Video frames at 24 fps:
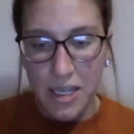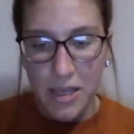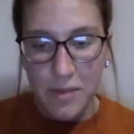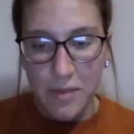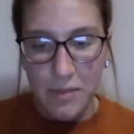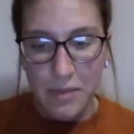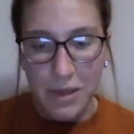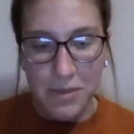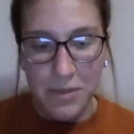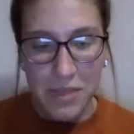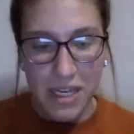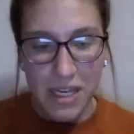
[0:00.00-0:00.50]

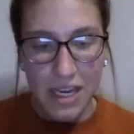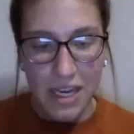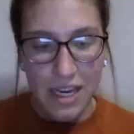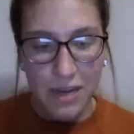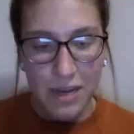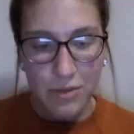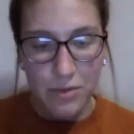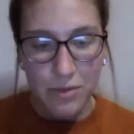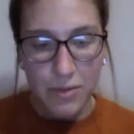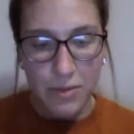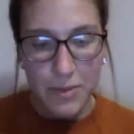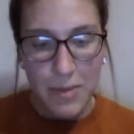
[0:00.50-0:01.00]
Maybe I
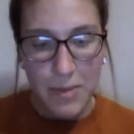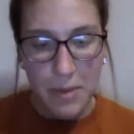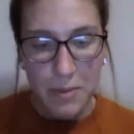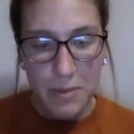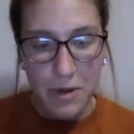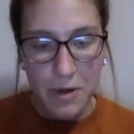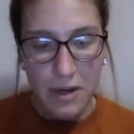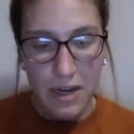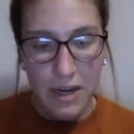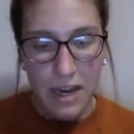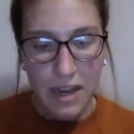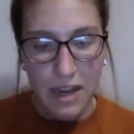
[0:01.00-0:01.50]
would
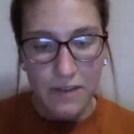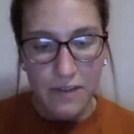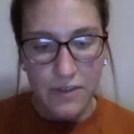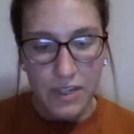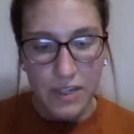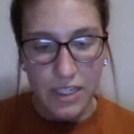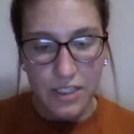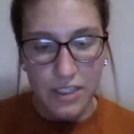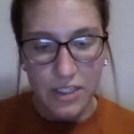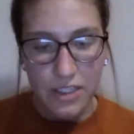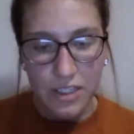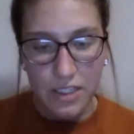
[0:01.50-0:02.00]
remember after
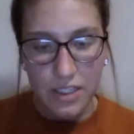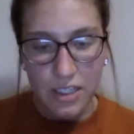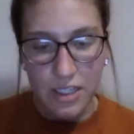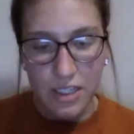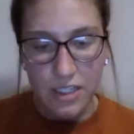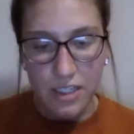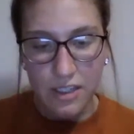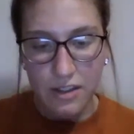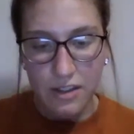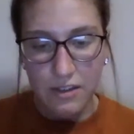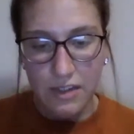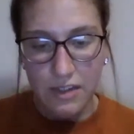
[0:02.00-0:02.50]
I took
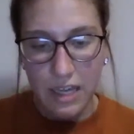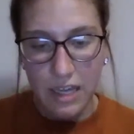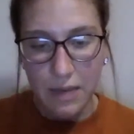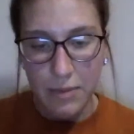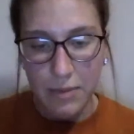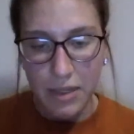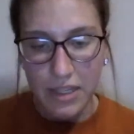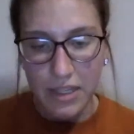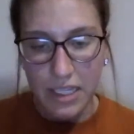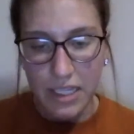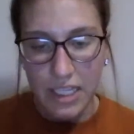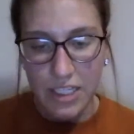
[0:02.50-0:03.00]
another nap
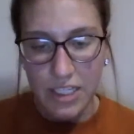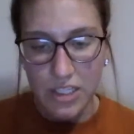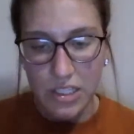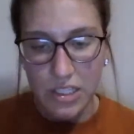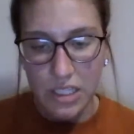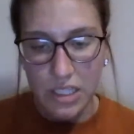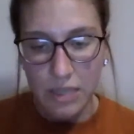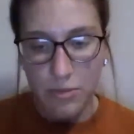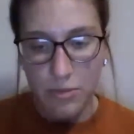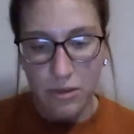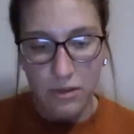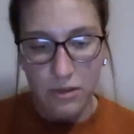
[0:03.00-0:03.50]
on the kitchen
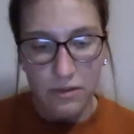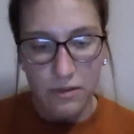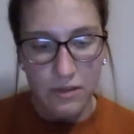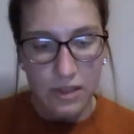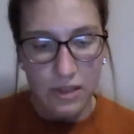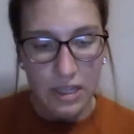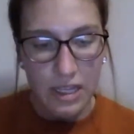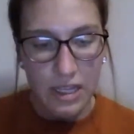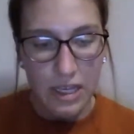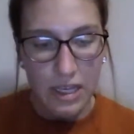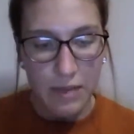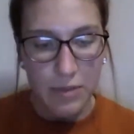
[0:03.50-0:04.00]
table.
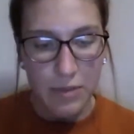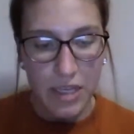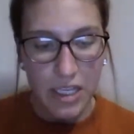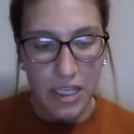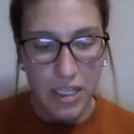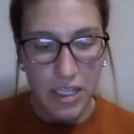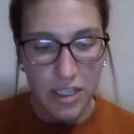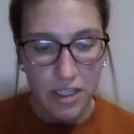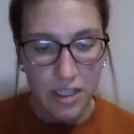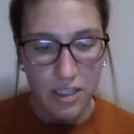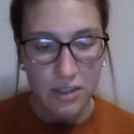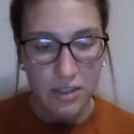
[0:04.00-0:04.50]
A
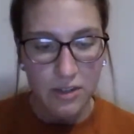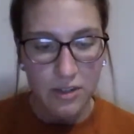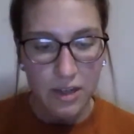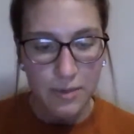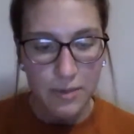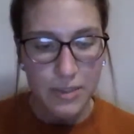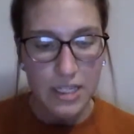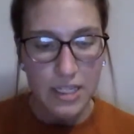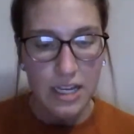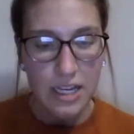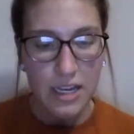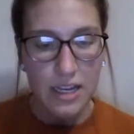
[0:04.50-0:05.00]
big yawn
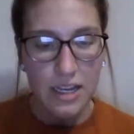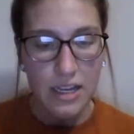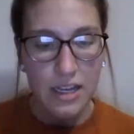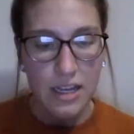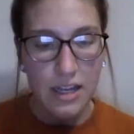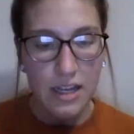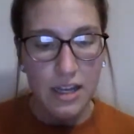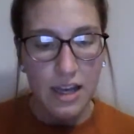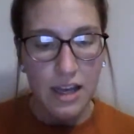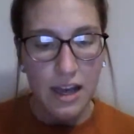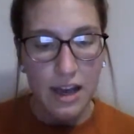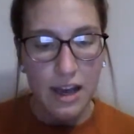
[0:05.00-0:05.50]
crept
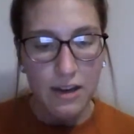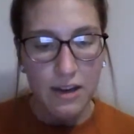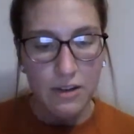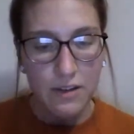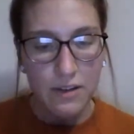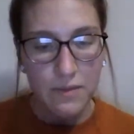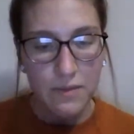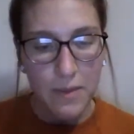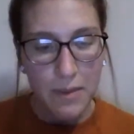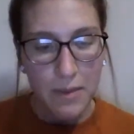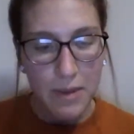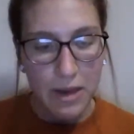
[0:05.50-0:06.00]
out
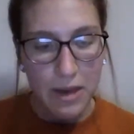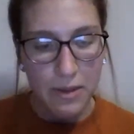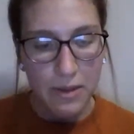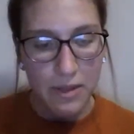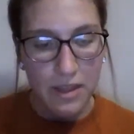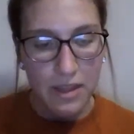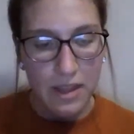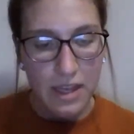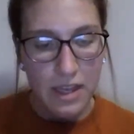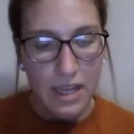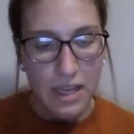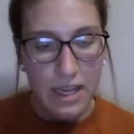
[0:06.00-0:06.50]
of my mouth.
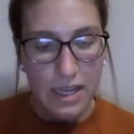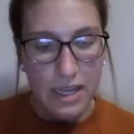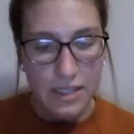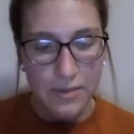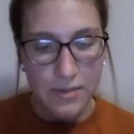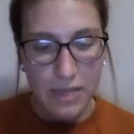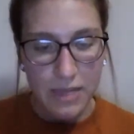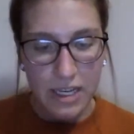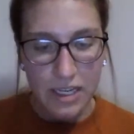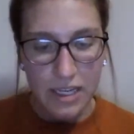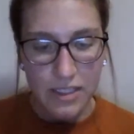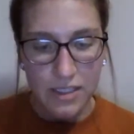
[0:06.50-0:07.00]
As
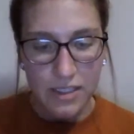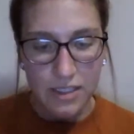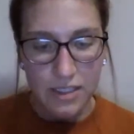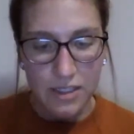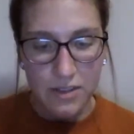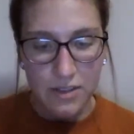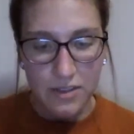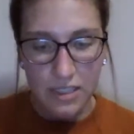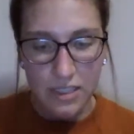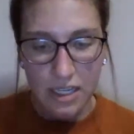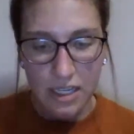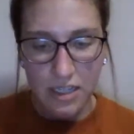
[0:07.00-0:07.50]
my eyes
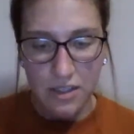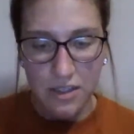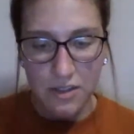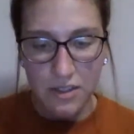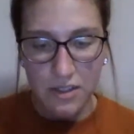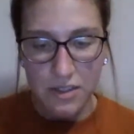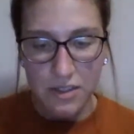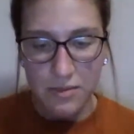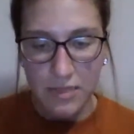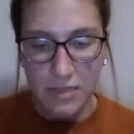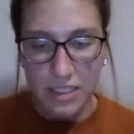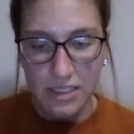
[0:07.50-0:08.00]
closed, I
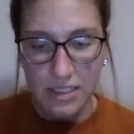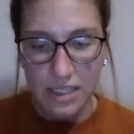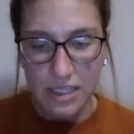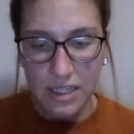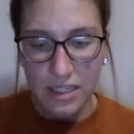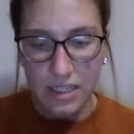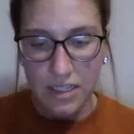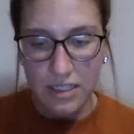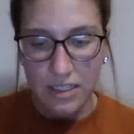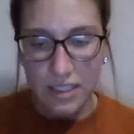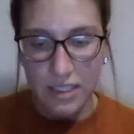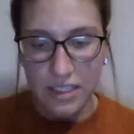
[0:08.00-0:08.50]
noticed my
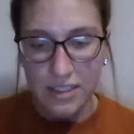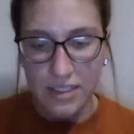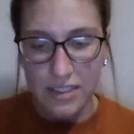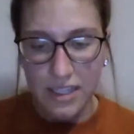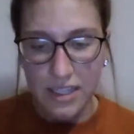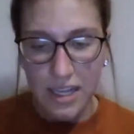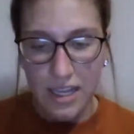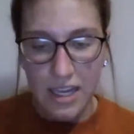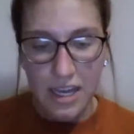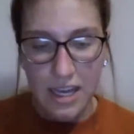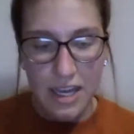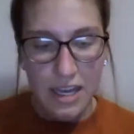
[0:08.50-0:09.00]
soccer cleats
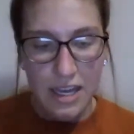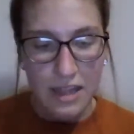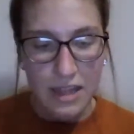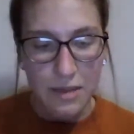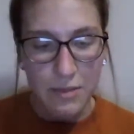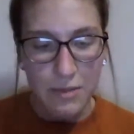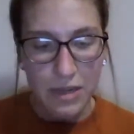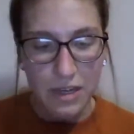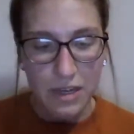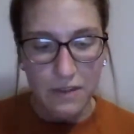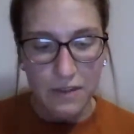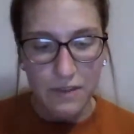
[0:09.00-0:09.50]
in the
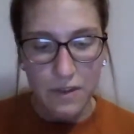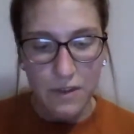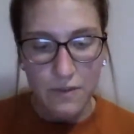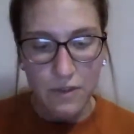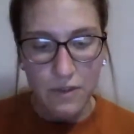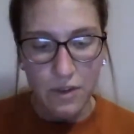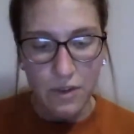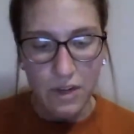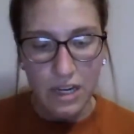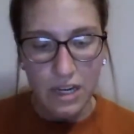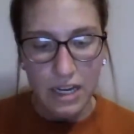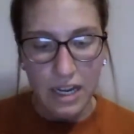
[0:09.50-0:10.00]
middle of the
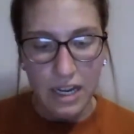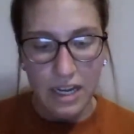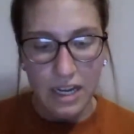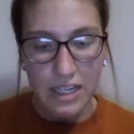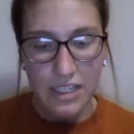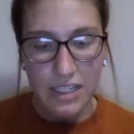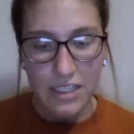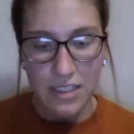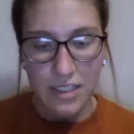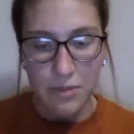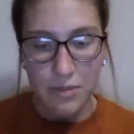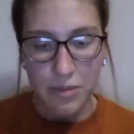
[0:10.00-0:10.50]
floor. I
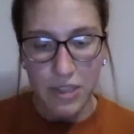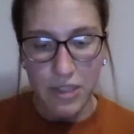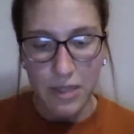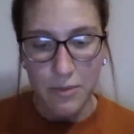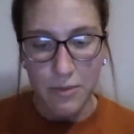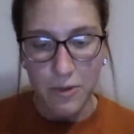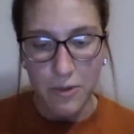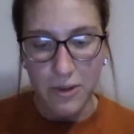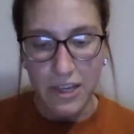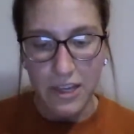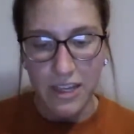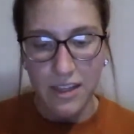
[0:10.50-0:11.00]
needed to put them
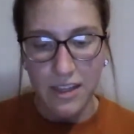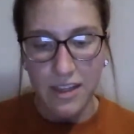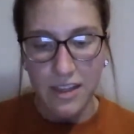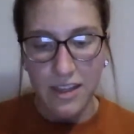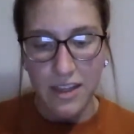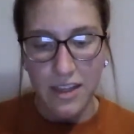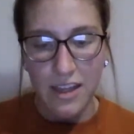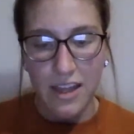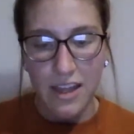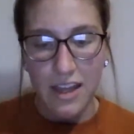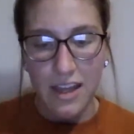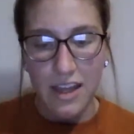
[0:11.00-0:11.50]
away
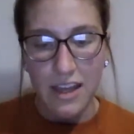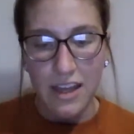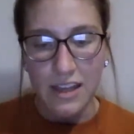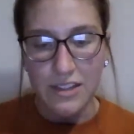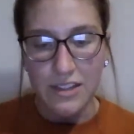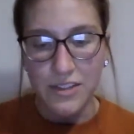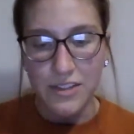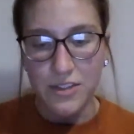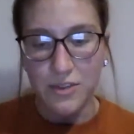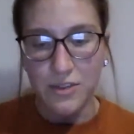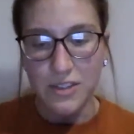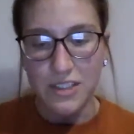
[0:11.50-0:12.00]

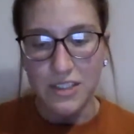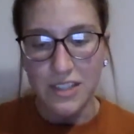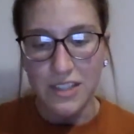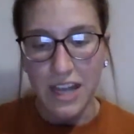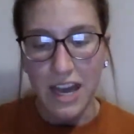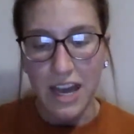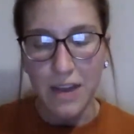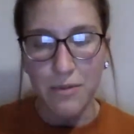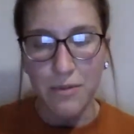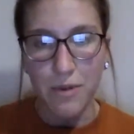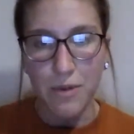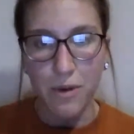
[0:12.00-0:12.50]
as soon as
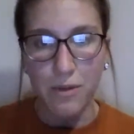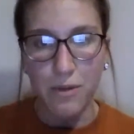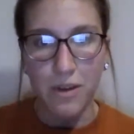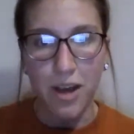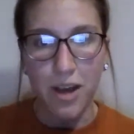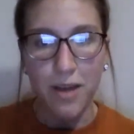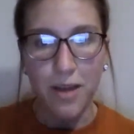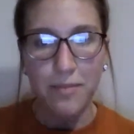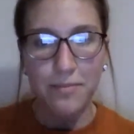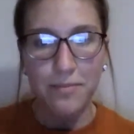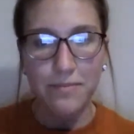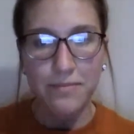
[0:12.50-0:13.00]
I woke
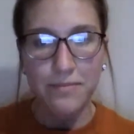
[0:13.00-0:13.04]
up.